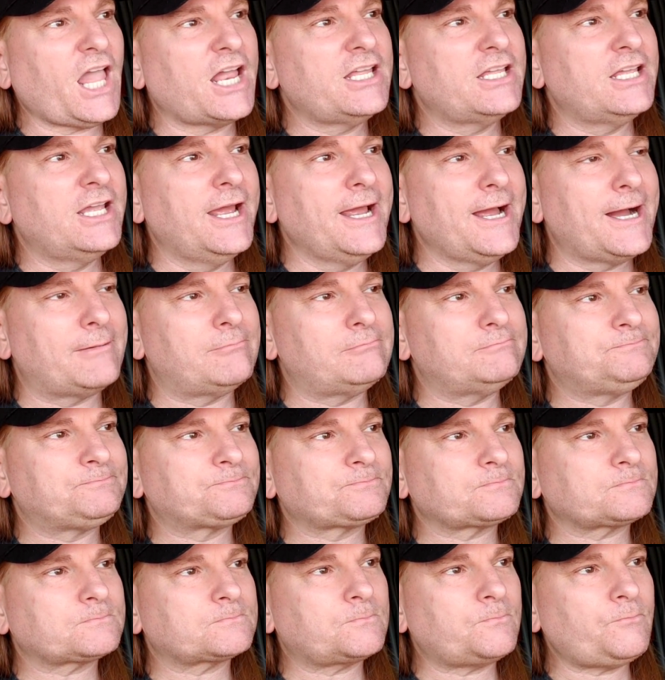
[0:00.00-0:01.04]
Yeah.
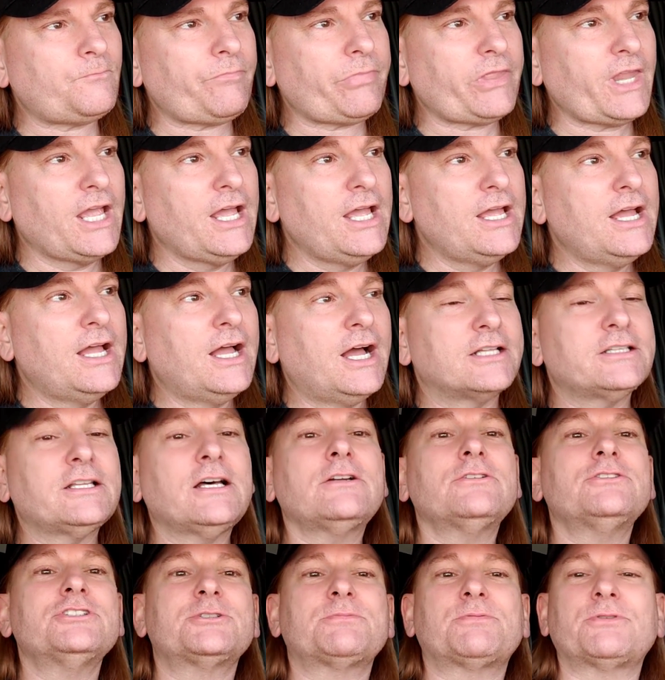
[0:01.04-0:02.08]
Thought
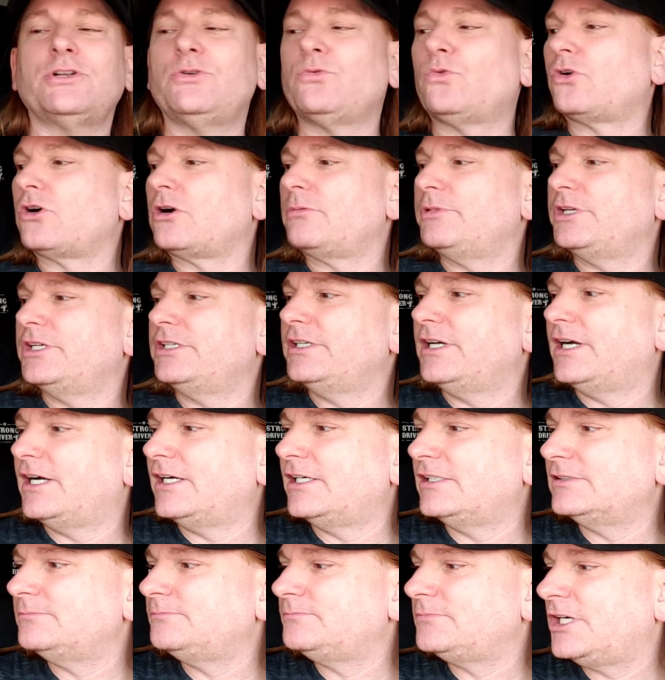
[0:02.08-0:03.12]
it was pretty warm in
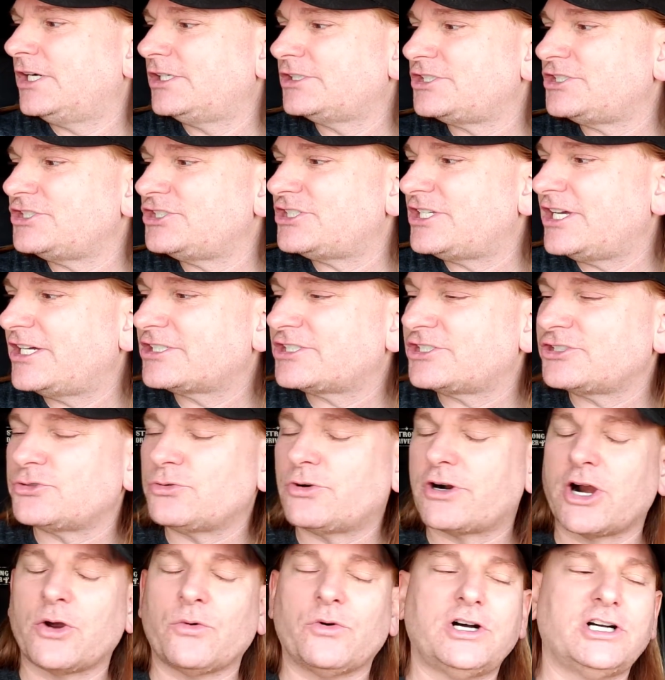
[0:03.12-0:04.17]
Hutchins, Texas,
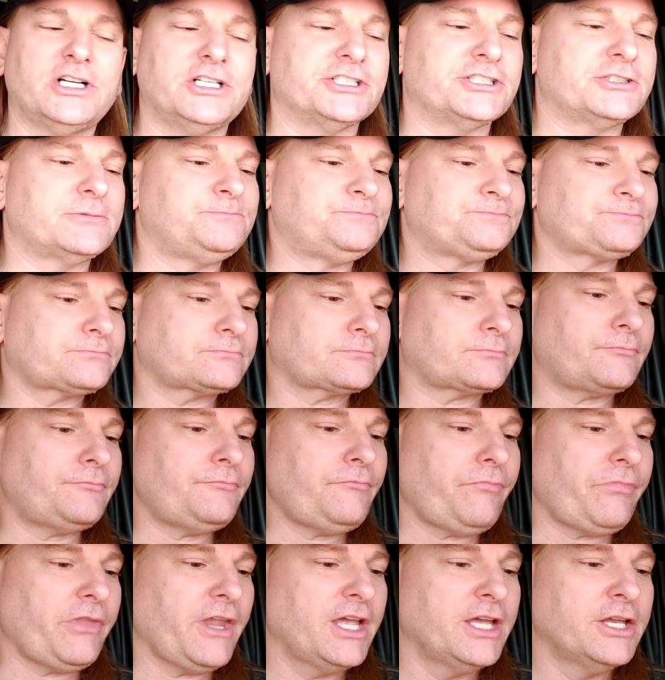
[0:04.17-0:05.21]
where I was.
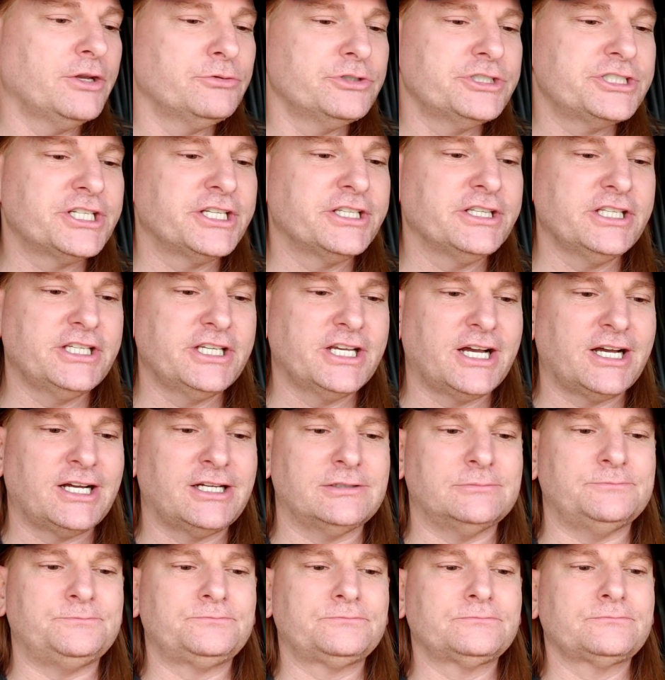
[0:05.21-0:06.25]
It was in
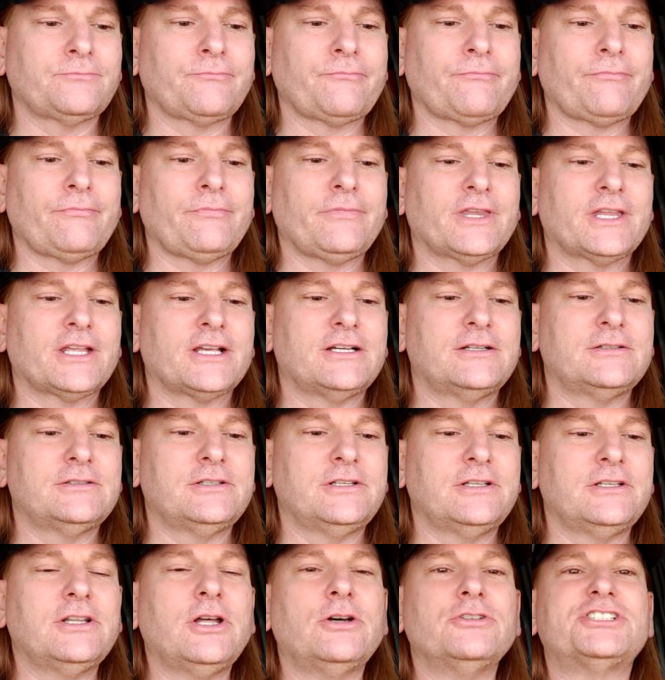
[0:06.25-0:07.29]
the
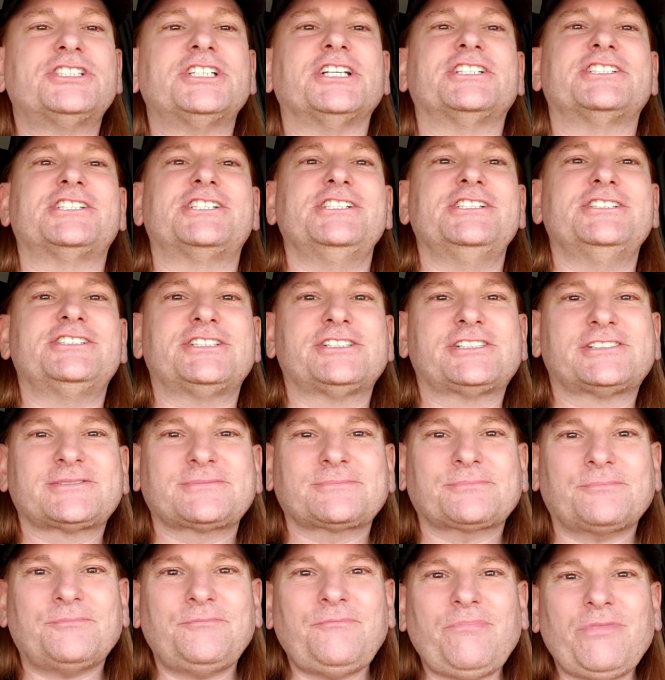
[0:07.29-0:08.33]
low 60s,
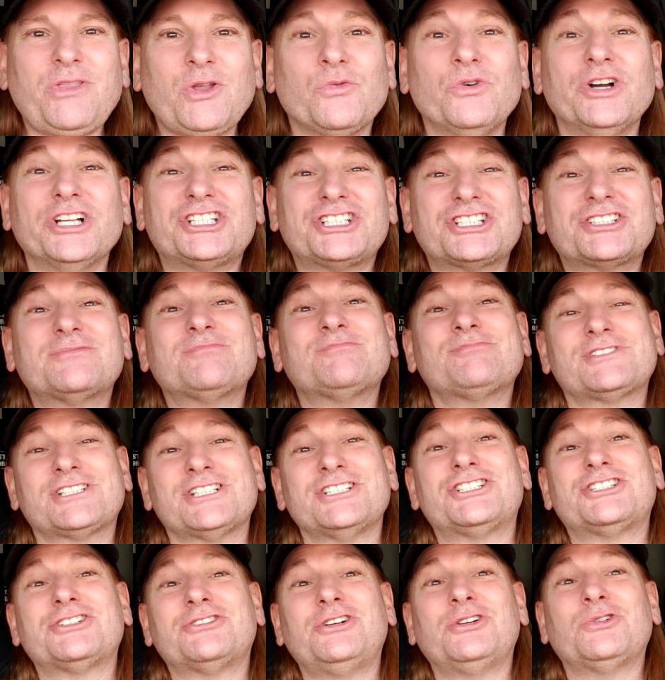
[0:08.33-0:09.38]
which,
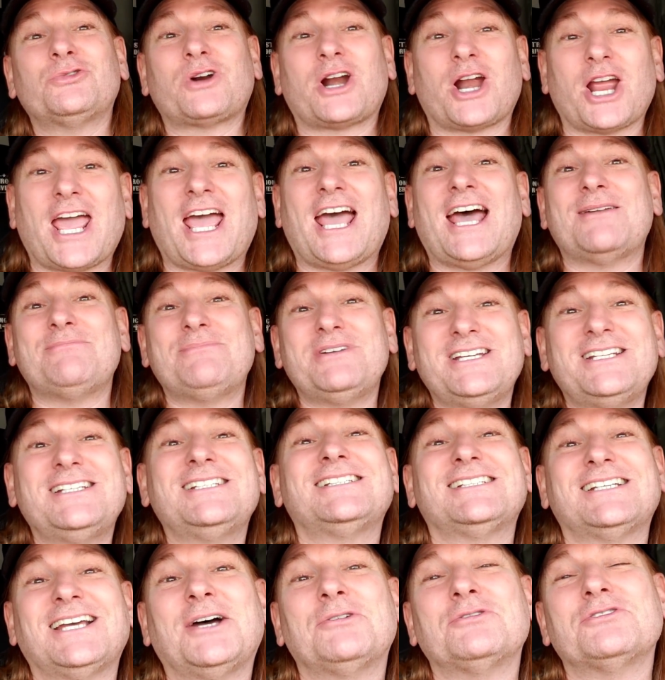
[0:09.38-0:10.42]
considering where I had been,
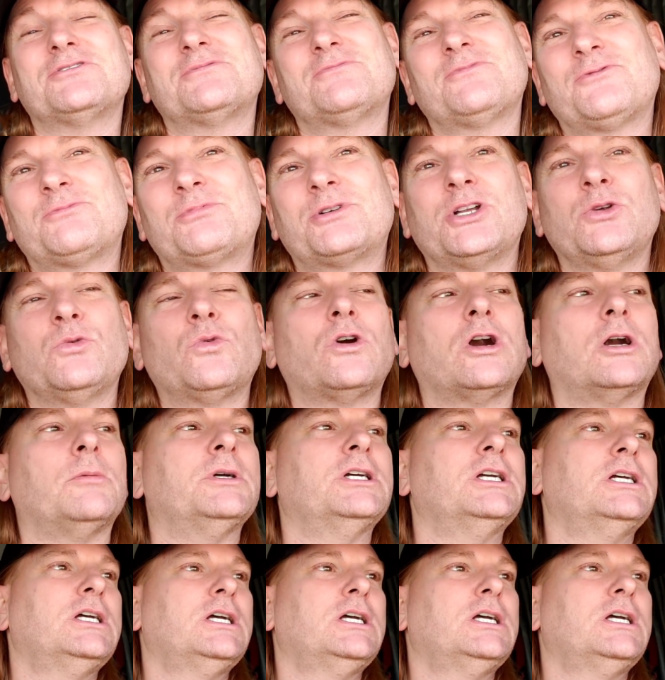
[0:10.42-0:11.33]
yeah, it was pretty warm.